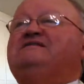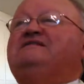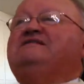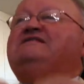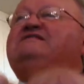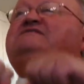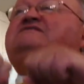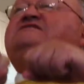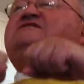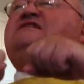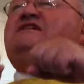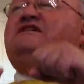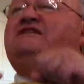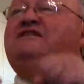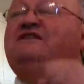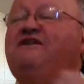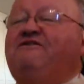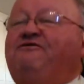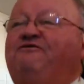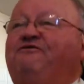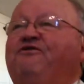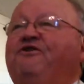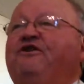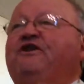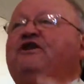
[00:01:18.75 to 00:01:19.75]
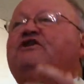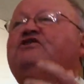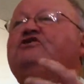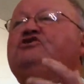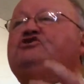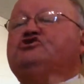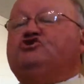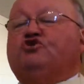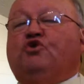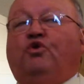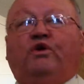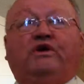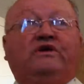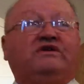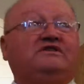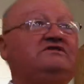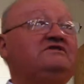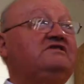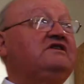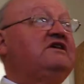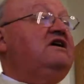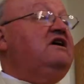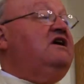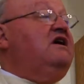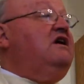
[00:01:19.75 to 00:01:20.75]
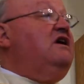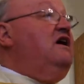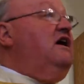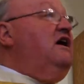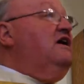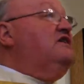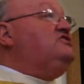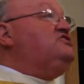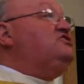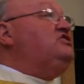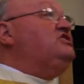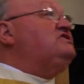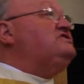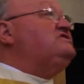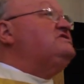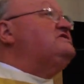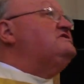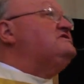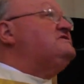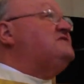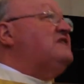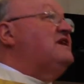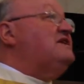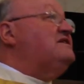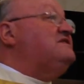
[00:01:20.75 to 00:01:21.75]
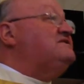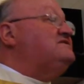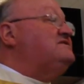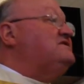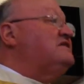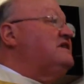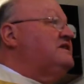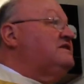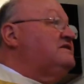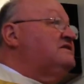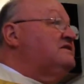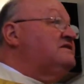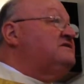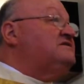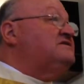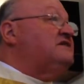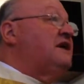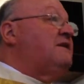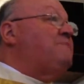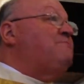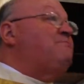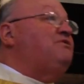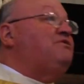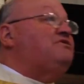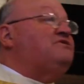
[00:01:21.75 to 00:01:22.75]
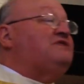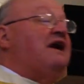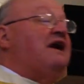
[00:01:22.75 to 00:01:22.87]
a significant choice. And Jesus sends the disciples